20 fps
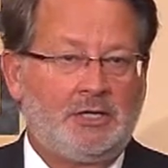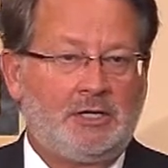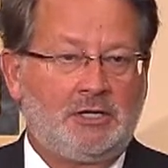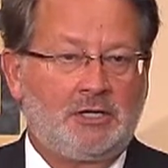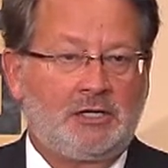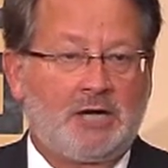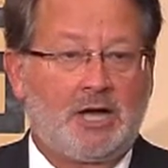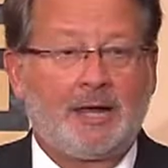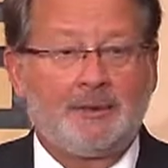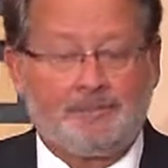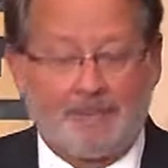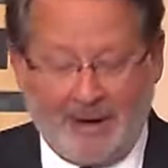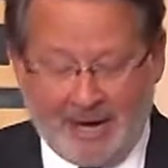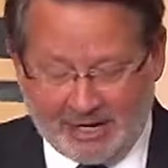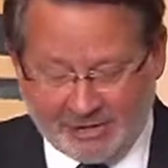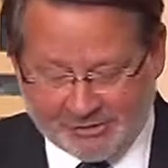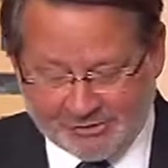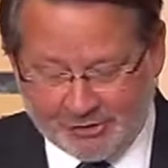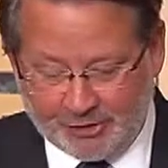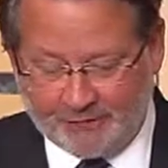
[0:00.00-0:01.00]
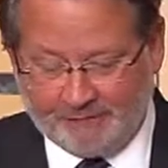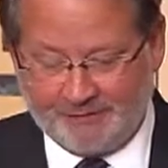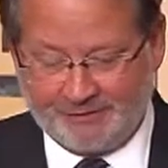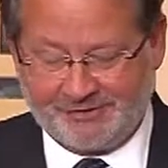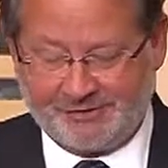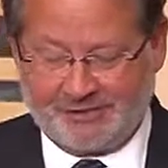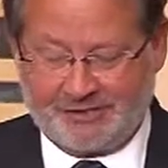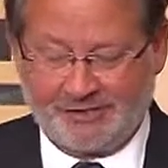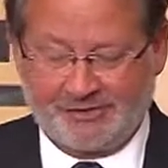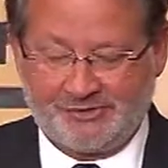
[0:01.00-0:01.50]
cut back
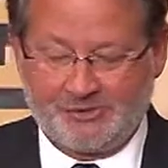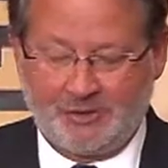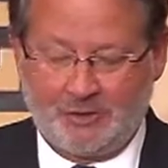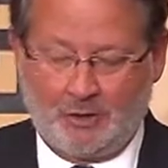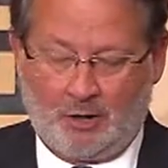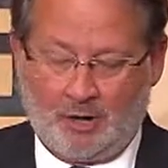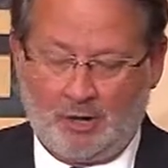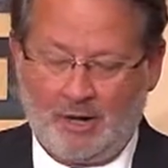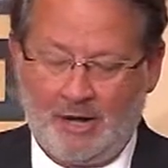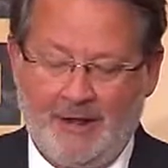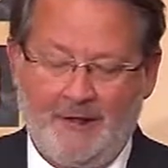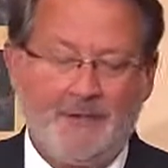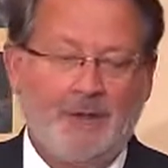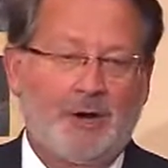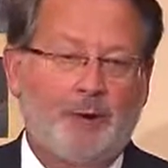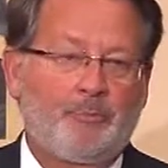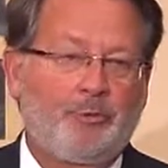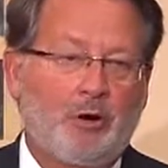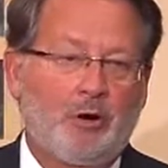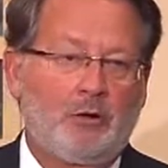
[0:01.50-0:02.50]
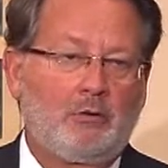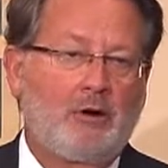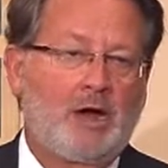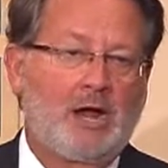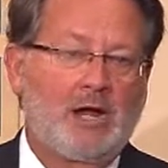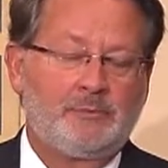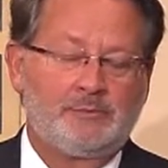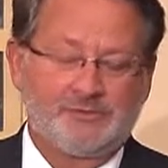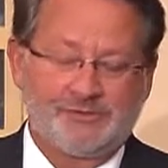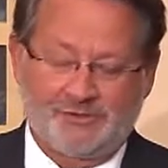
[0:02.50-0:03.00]
services, or end their
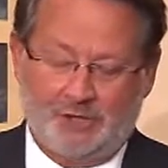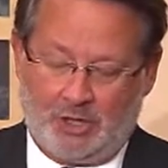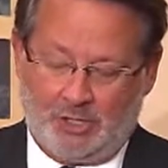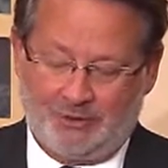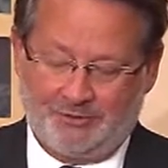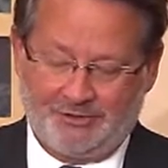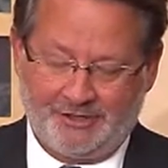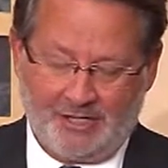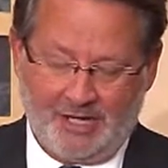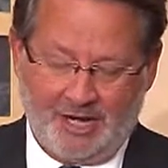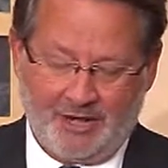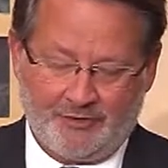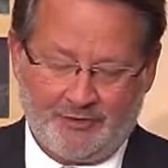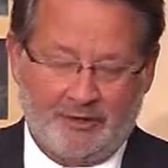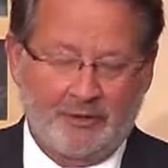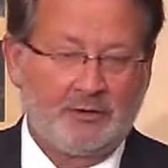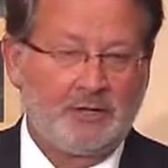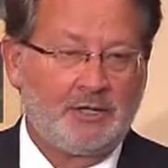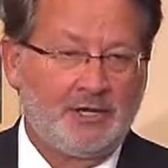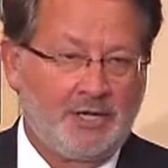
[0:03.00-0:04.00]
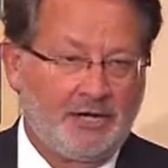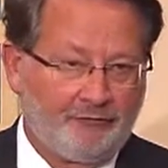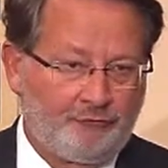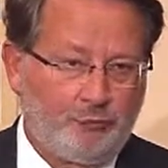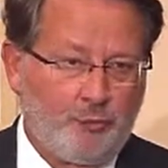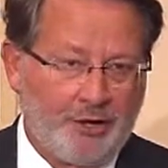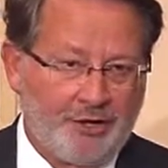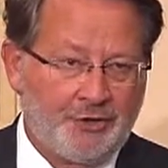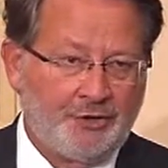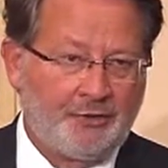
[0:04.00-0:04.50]
programs altogether if
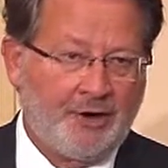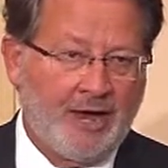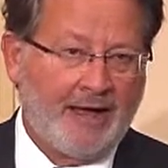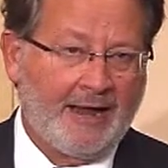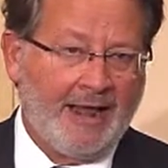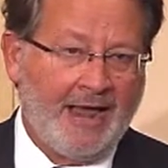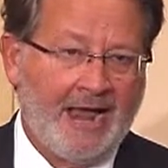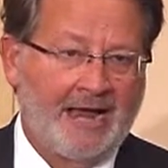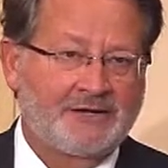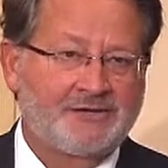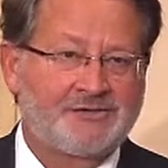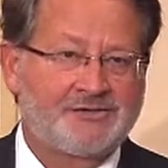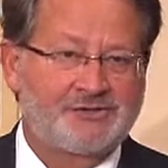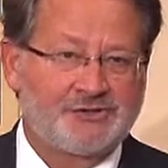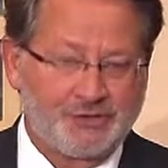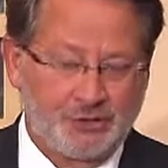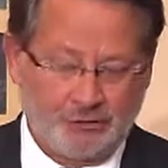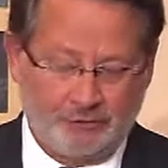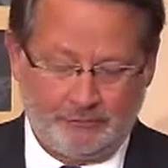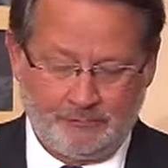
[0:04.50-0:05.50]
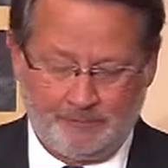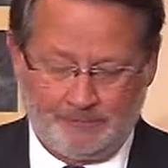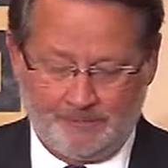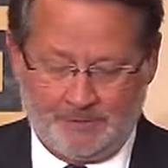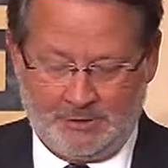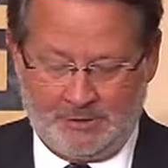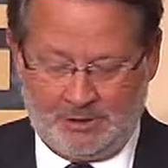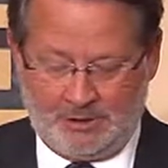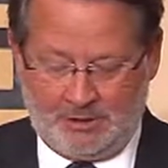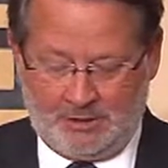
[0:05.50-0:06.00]
we do not act soon.
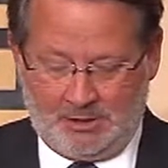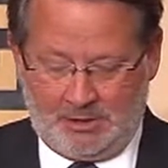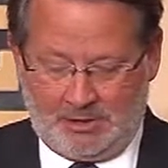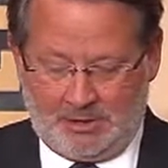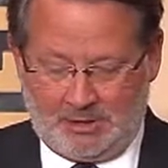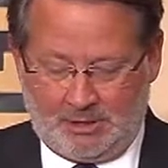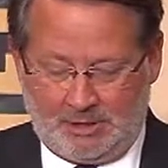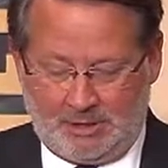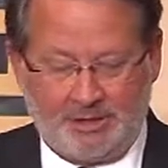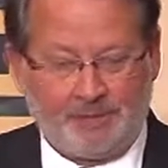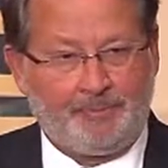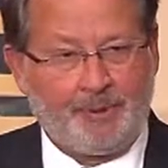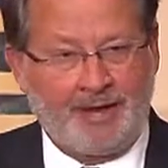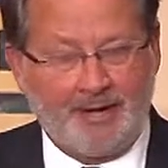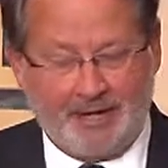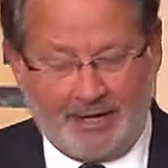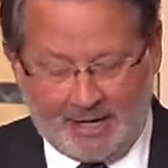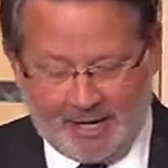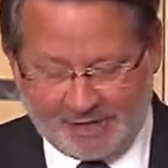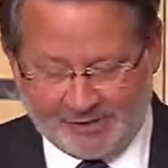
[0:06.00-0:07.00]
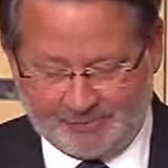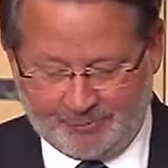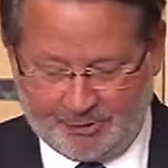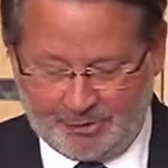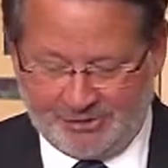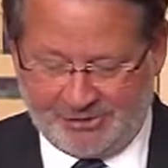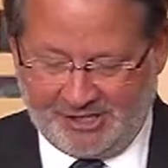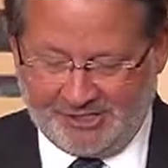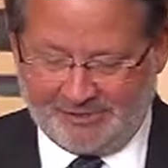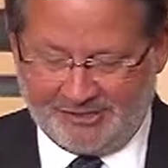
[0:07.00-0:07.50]
Independent
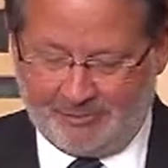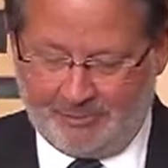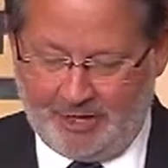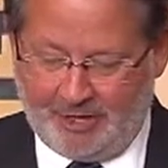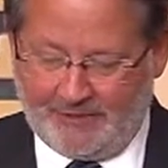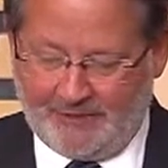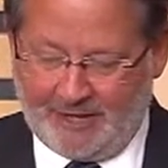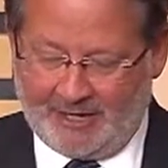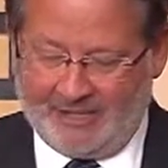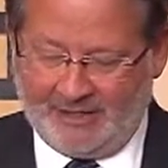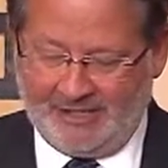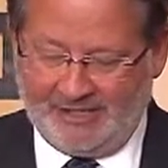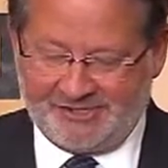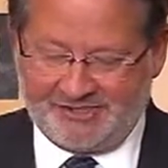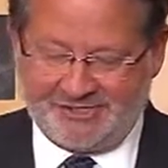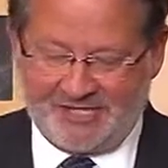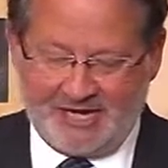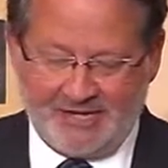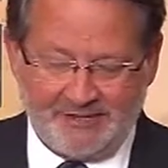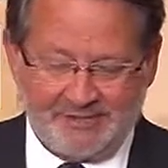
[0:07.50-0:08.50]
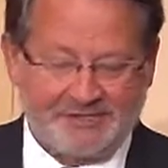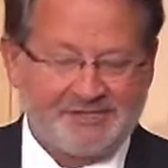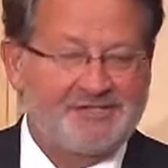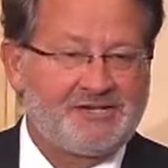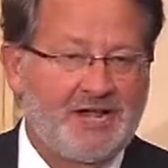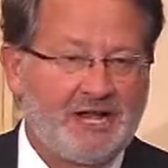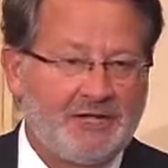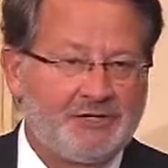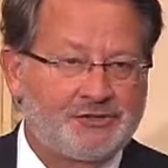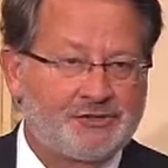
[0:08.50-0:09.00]
experts estimate that at least 10
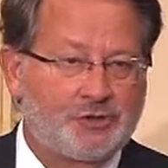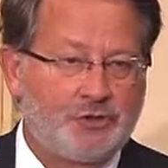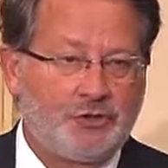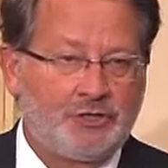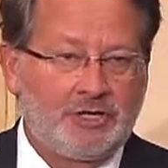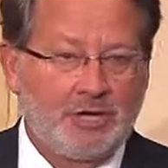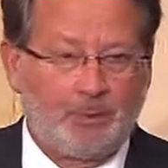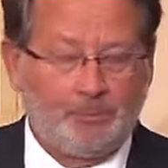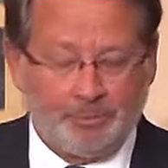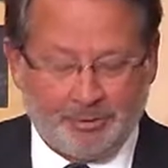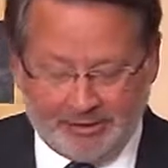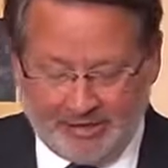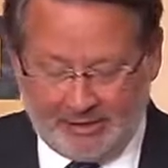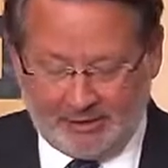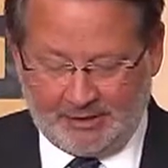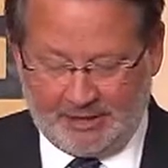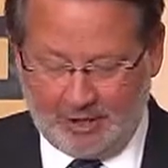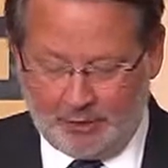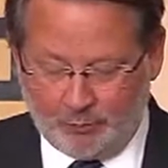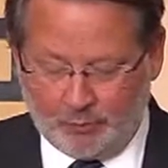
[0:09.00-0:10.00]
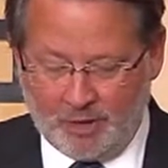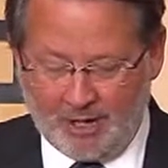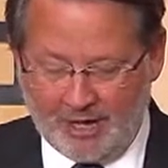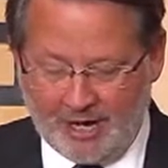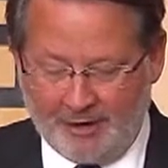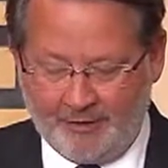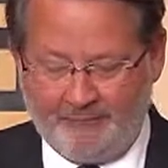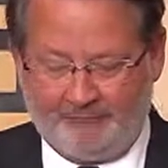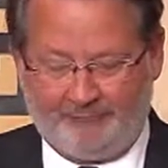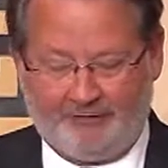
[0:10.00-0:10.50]
states could completely run
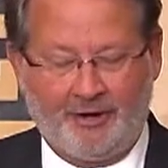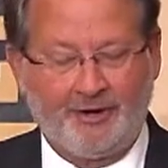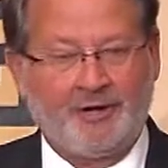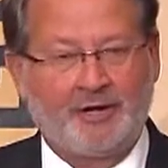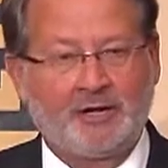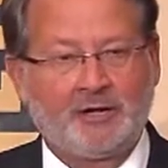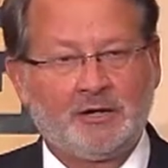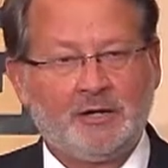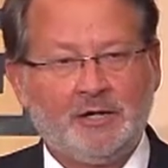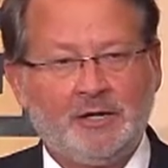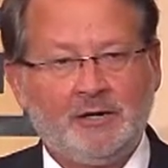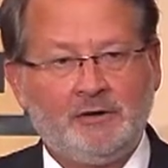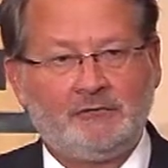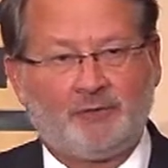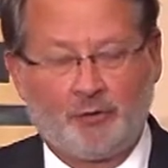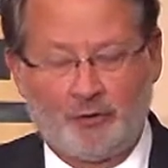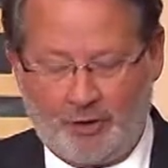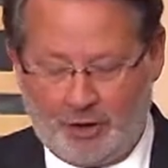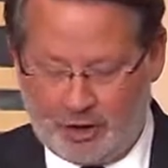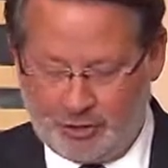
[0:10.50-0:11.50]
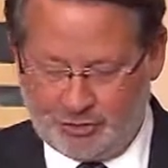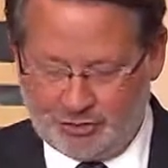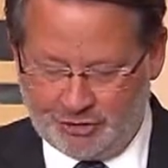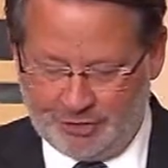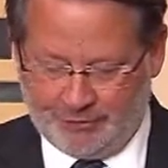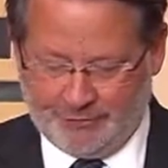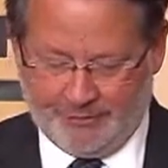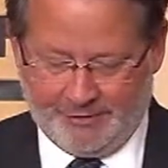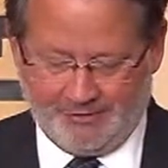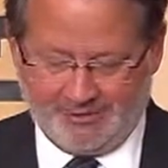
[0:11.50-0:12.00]
out of funding for their
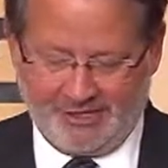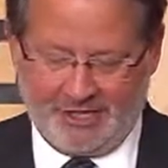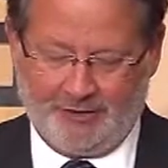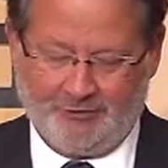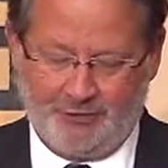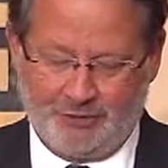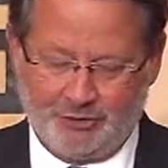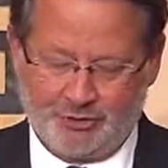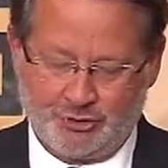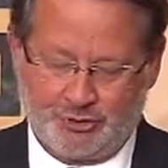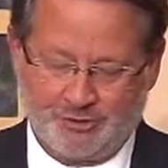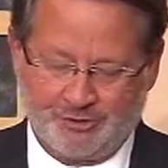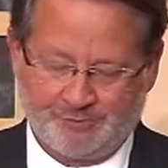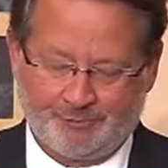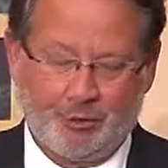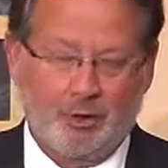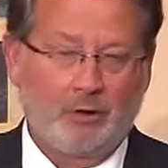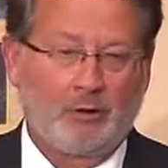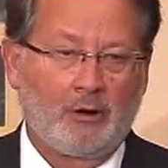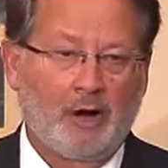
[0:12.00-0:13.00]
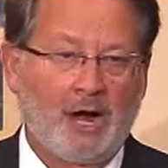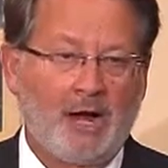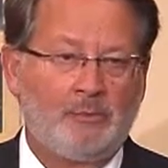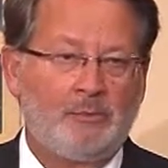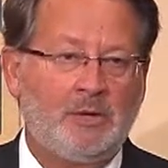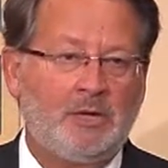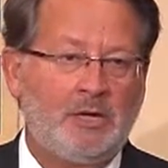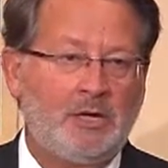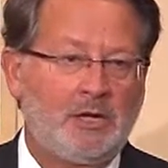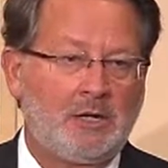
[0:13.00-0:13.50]
Children's Health Insurance Program
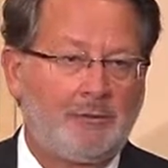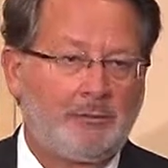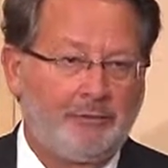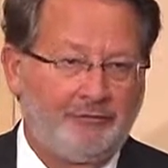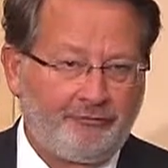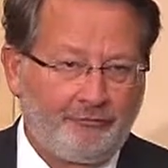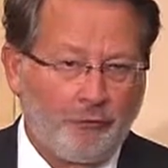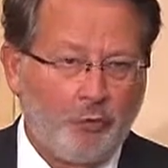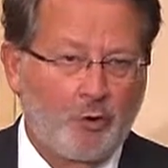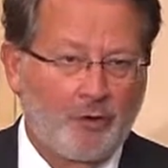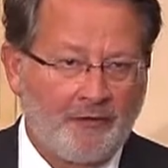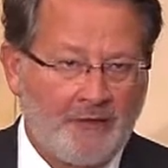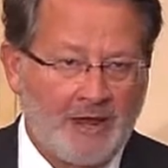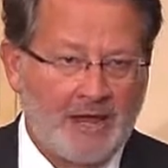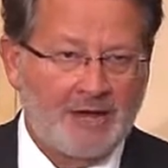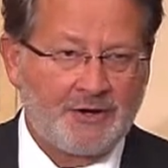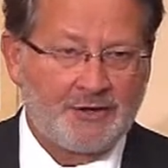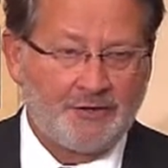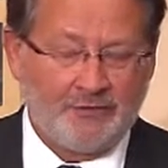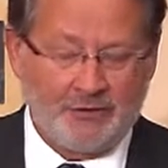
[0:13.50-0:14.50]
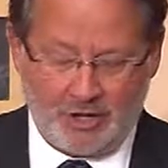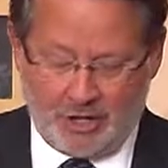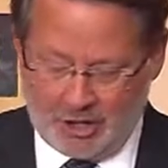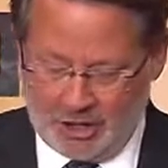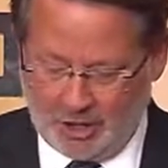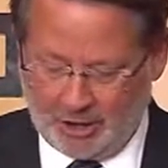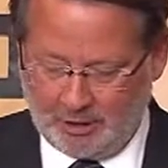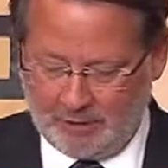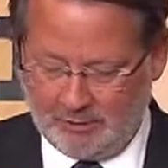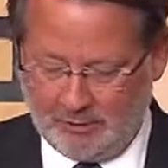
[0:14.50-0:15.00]
before the end of the
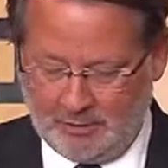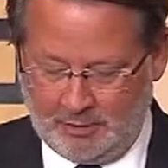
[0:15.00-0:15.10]
year,